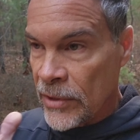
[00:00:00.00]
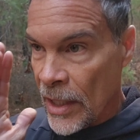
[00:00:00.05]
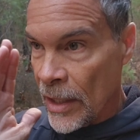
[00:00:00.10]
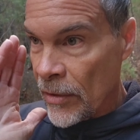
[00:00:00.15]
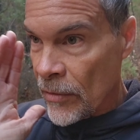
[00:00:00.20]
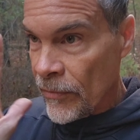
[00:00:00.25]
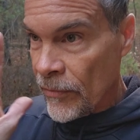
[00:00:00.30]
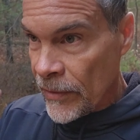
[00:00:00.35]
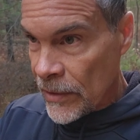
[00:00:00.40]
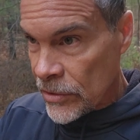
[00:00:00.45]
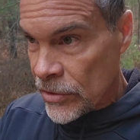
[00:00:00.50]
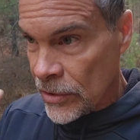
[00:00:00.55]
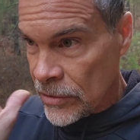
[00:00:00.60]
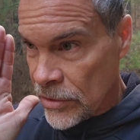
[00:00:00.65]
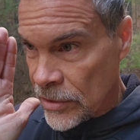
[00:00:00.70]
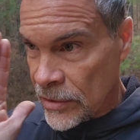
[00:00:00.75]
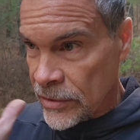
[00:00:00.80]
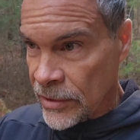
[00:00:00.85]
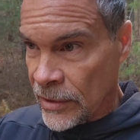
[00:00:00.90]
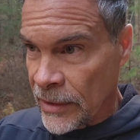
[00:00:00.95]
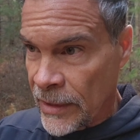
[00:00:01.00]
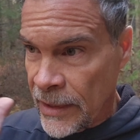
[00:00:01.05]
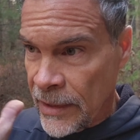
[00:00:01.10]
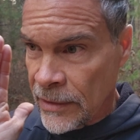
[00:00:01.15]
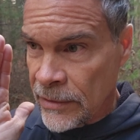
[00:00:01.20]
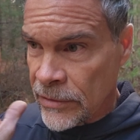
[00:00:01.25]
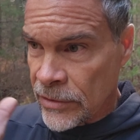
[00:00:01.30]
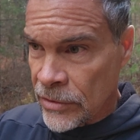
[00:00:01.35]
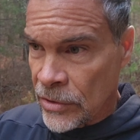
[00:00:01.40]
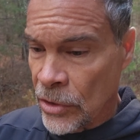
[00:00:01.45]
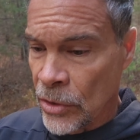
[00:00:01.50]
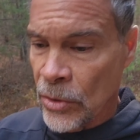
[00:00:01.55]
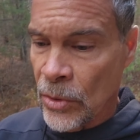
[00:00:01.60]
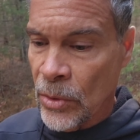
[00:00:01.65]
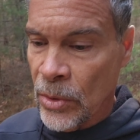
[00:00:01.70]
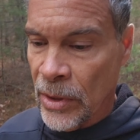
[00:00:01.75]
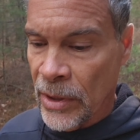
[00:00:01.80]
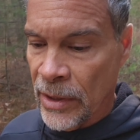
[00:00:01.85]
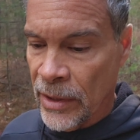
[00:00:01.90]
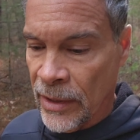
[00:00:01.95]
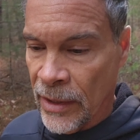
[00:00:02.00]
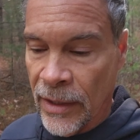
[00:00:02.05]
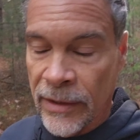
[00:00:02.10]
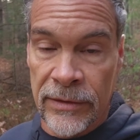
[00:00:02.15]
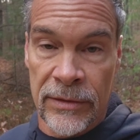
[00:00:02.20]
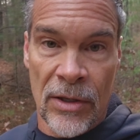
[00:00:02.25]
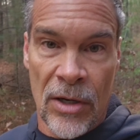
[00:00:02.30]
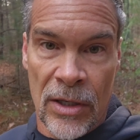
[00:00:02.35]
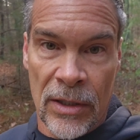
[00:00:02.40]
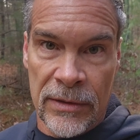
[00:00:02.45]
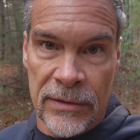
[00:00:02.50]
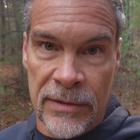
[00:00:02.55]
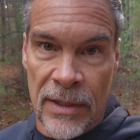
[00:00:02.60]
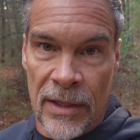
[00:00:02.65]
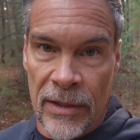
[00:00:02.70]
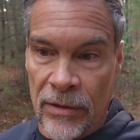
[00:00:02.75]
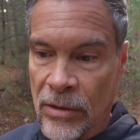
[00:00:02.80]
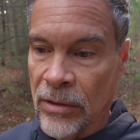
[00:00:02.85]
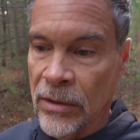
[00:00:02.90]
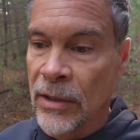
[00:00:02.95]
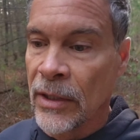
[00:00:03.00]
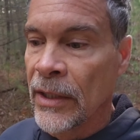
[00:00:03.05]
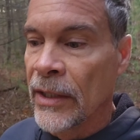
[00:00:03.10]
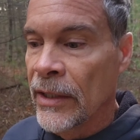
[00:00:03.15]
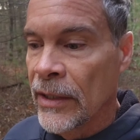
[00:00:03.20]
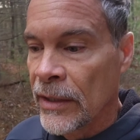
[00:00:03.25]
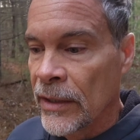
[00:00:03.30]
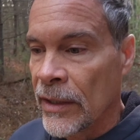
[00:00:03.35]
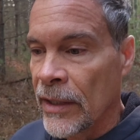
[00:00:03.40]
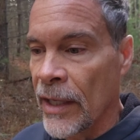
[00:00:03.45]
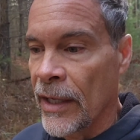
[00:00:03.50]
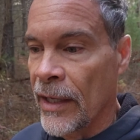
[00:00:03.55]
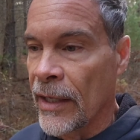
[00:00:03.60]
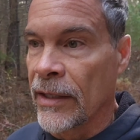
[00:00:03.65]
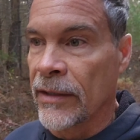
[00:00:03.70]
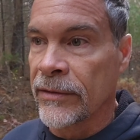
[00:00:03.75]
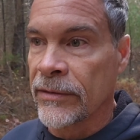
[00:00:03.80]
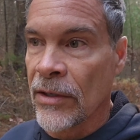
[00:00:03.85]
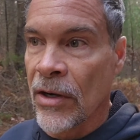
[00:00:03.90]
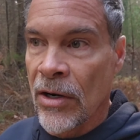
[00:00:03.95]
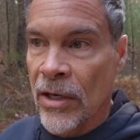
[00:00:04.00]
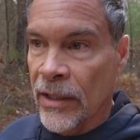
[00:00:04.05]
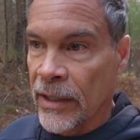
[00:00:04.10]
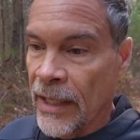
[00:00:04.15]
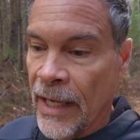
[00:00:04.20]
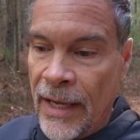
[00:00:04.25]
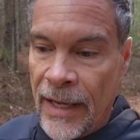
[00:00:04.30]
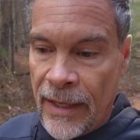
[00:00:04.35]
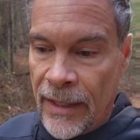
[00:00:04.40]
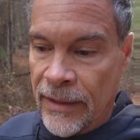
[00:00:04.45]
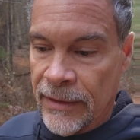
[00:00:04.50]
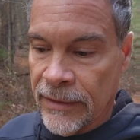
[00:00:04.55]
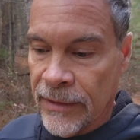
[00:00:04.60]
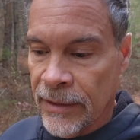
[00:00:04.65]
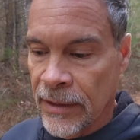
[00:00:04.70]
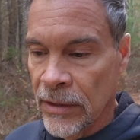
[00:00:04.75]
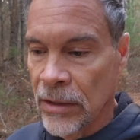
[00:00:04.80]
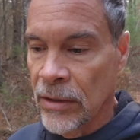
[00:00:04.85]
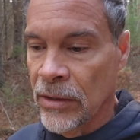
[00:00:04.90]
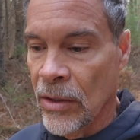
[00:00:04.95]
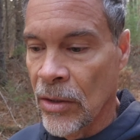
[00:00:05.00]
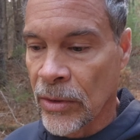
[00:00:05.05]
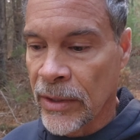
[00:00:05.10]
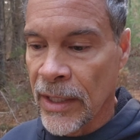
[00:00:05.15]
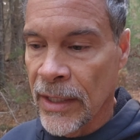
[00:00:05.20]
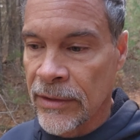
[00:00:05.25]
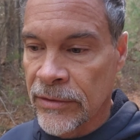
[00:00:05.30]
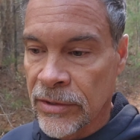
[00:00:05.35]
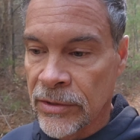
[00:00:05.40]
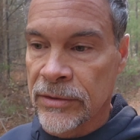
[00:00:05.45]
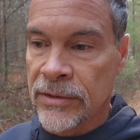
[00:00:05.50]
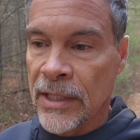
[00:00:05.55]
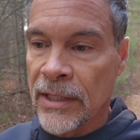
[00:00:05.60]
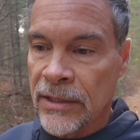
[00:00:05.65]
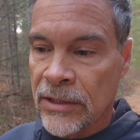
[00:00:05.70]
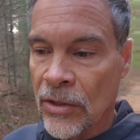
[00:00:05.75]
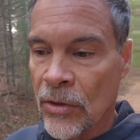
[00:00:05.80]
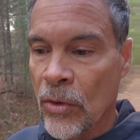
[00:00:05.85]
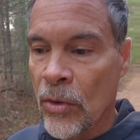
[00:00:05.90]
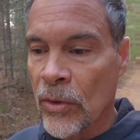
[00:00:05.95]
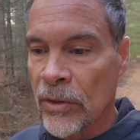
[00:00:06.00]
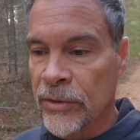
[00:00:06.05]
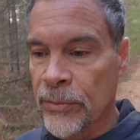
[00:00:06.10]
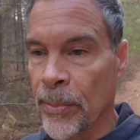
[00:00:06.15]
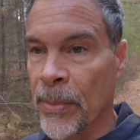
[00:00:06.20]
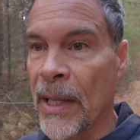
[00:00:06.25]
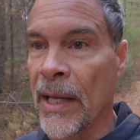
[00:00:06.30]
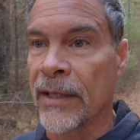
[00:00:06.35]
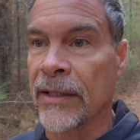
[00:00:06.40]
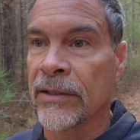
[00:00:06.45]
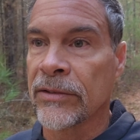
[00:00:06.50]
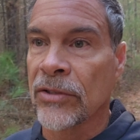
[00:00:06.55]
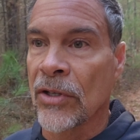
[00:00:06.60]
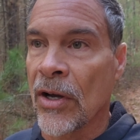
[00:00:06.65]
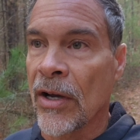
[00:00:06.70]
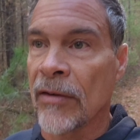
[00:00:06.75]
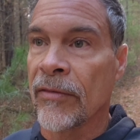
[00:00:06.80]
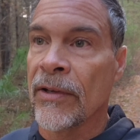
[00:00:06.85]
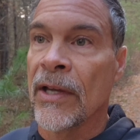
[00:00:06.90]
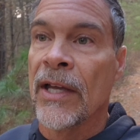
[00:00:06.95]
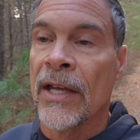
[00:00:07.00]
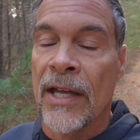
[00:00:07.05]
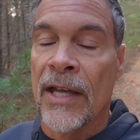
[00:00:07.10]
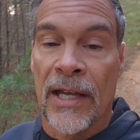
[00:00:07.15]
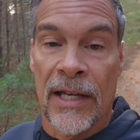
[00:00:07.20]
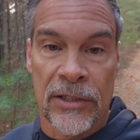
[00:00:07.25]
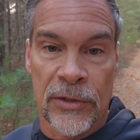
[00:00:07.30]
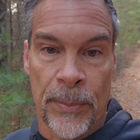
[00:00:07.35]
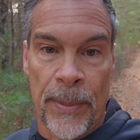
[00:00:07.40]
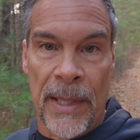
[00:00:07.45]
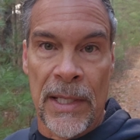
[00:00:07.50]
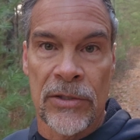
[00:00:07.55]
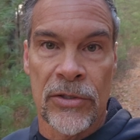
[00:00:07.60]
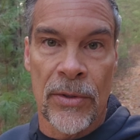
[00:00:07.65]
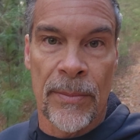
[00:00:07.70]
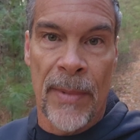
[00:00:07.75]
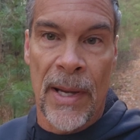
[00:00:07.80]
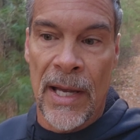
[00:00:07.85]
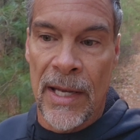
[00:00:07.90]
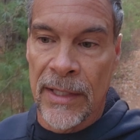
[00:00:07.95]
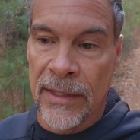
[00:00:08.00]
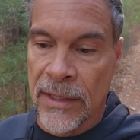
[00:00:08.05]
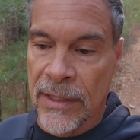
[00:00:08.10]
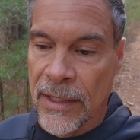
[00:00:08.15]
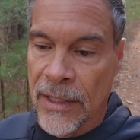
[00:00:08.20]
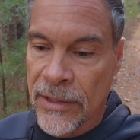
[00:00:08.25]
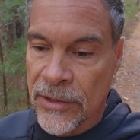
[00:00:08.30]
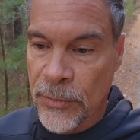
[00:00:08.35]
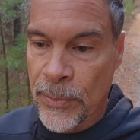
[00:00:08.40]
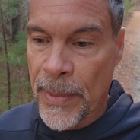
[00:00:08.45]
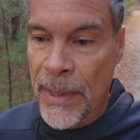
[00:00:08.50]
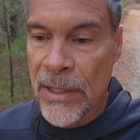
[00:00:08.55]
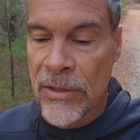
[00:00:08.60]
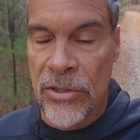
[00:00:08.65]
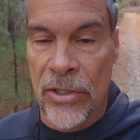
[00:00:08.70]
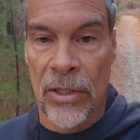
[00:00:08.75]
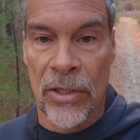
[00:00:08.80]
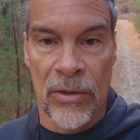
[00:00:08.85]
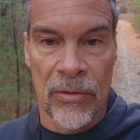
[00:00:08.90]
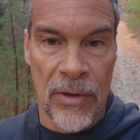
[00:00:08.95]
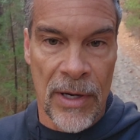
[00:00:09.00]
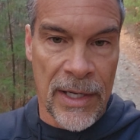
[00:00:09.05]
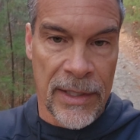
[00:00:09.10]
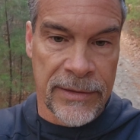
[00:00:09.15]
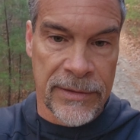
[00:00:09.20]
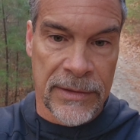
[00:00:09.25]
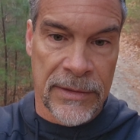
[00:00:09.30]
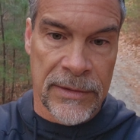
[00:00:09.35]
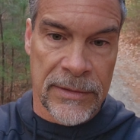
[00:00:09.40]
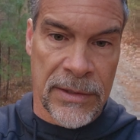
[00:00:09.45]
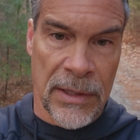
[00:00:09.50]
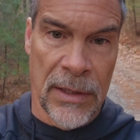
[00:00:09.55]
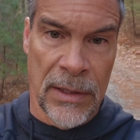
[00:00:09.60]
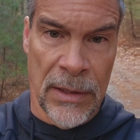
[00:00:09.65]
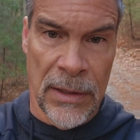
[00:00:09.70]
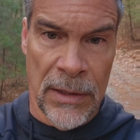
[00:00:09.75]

tunnel vision just leads to a dark tunnel and a dark end. Okay, so take your horse blinders off, expand your mind, expand your horizons.